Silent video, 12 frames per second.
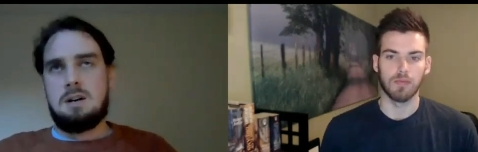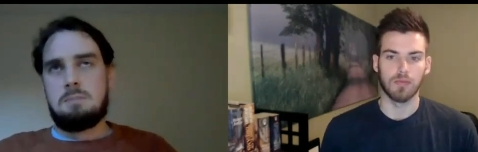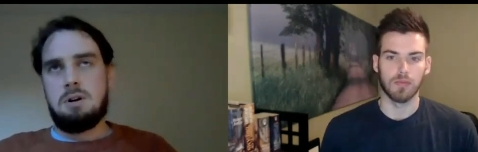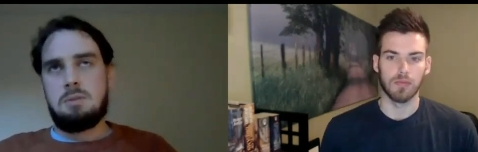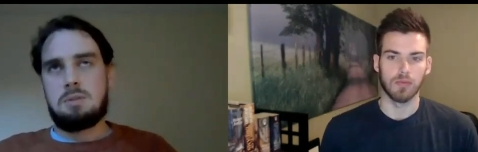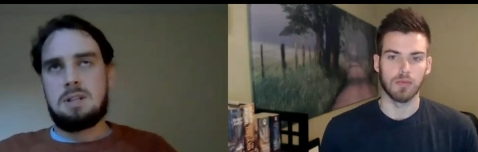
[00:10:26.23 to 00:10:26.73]

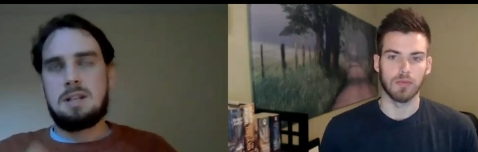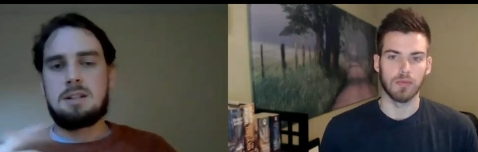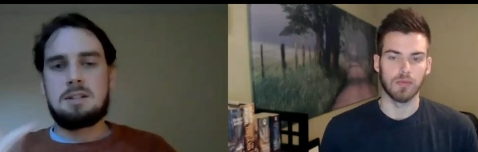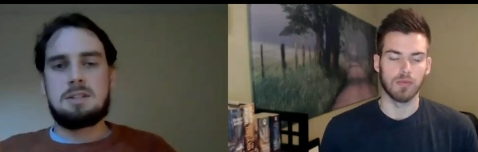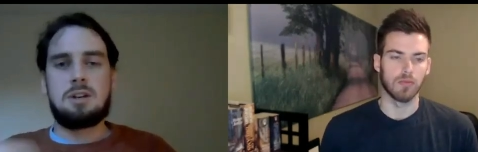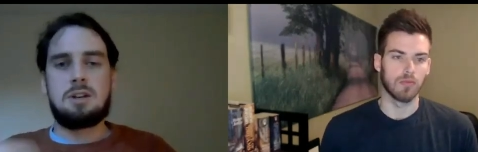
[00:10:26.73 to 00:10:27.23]
Speaker 1: but we did
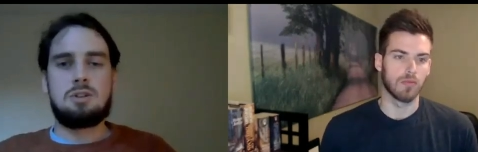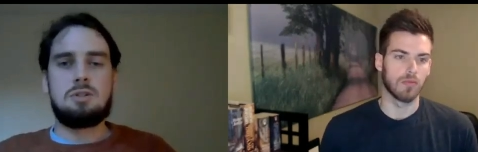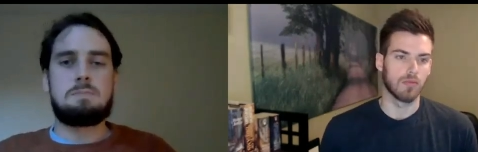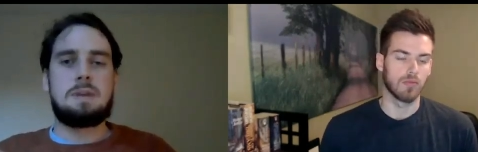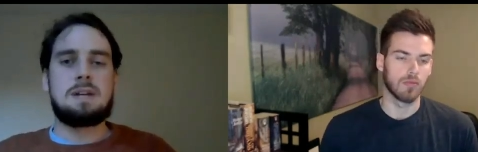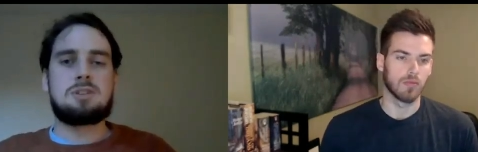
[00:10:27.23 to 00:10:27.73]
continue
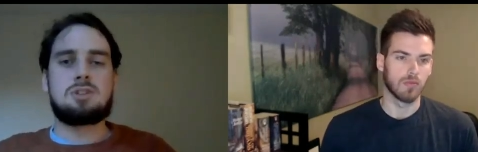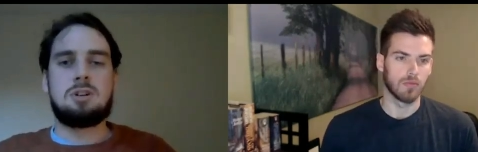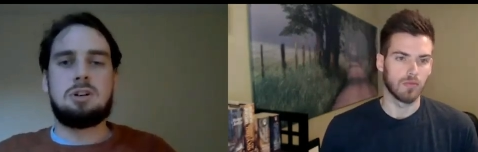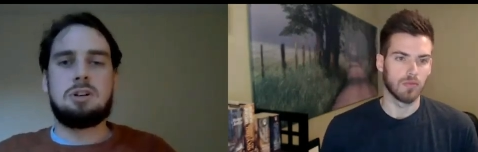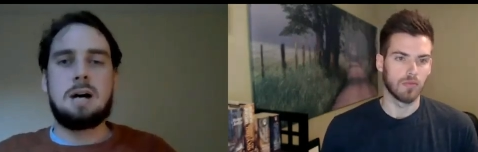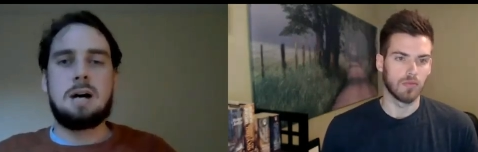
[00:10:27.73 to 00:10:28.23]
pitching
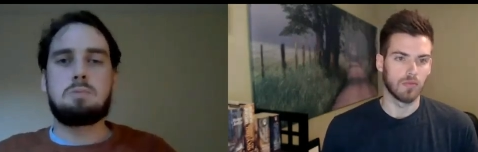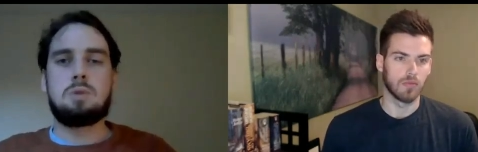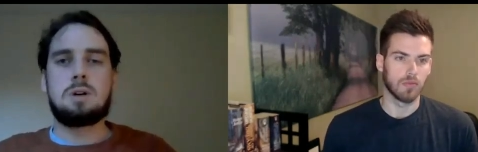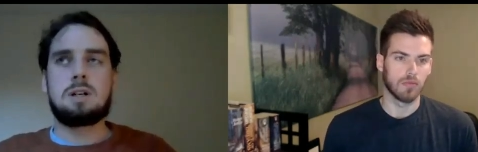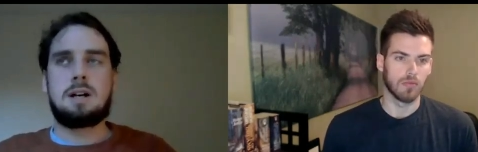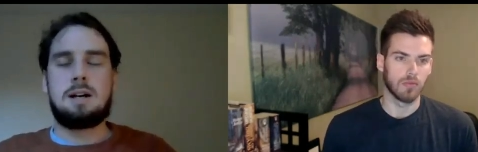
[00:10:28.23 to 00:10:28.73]
on
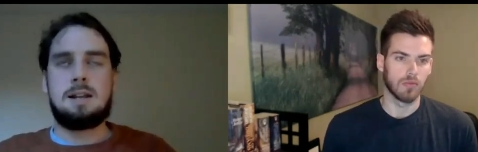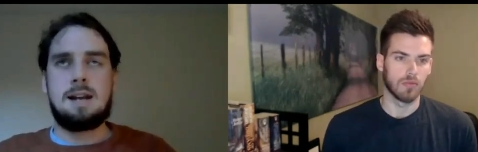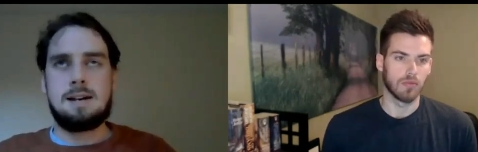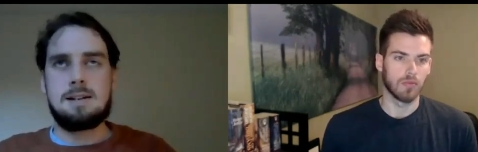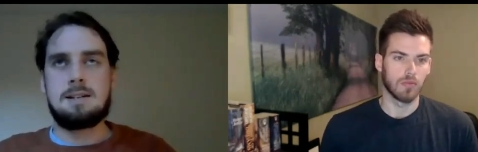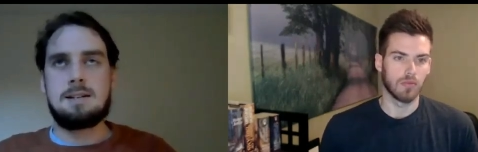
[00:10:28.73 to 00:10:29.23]
upwork and
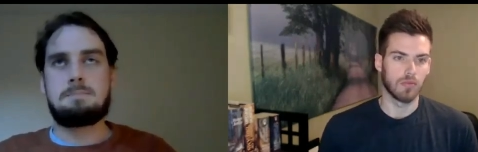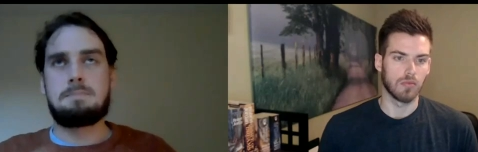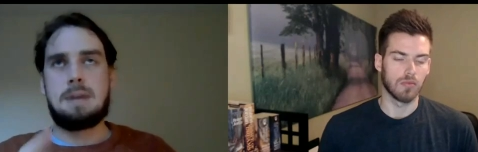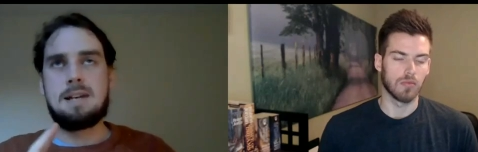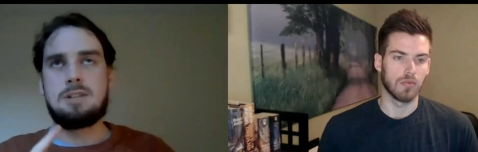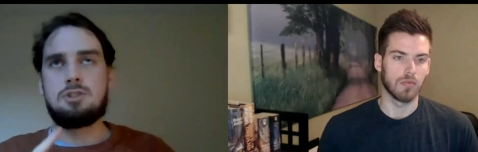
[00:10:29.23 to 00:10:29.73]
i
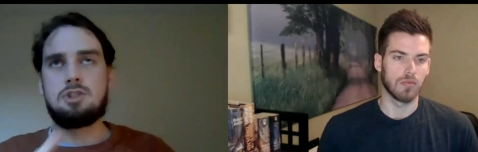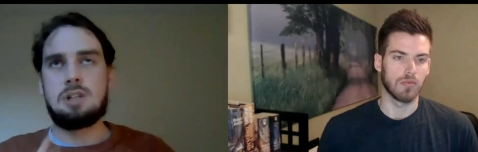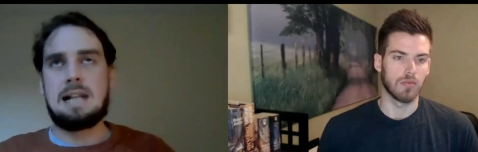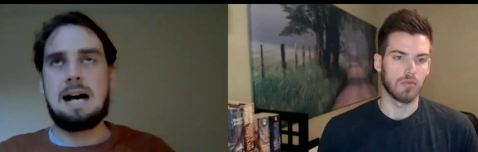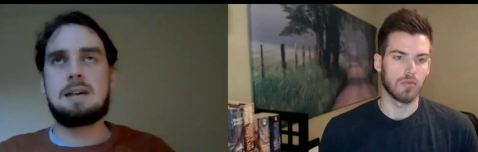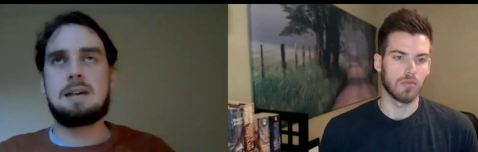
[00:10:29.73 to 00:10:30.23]
by
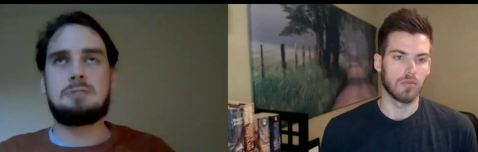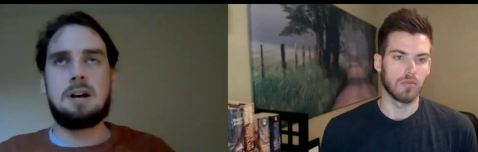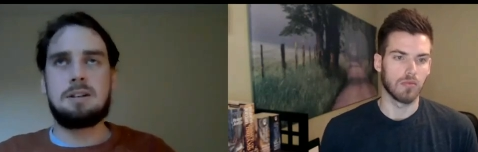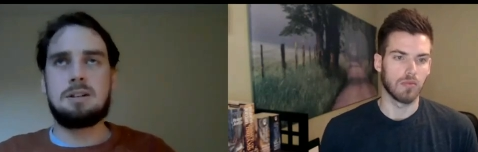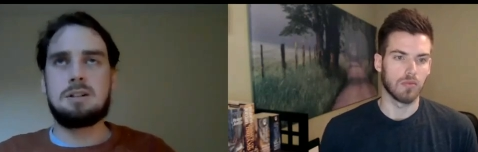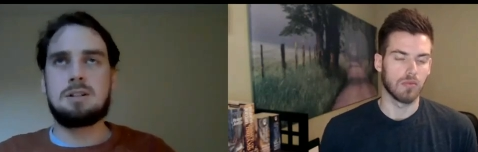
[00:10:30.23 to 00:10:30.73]
july of
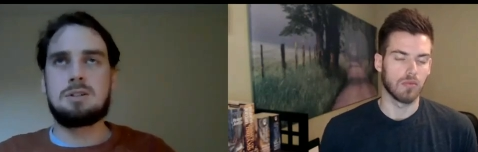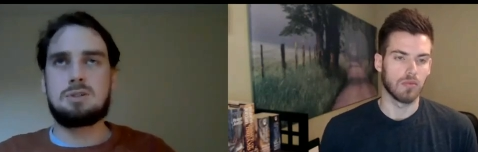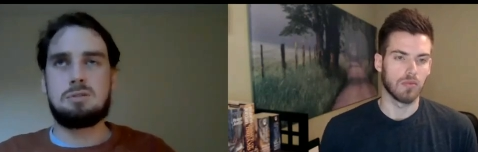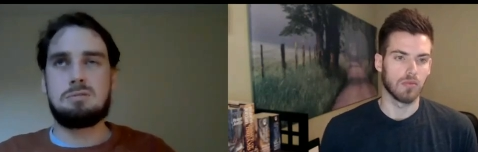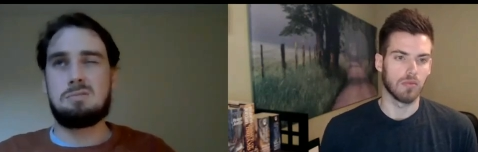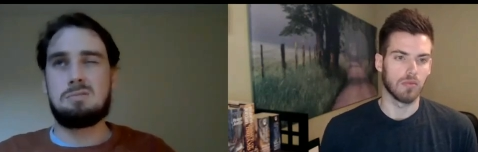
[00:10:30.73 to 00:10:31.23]
that year
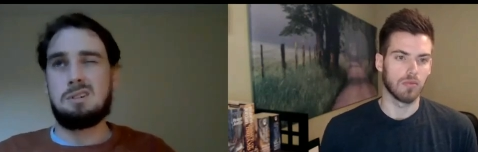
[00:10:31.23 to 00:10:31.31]
so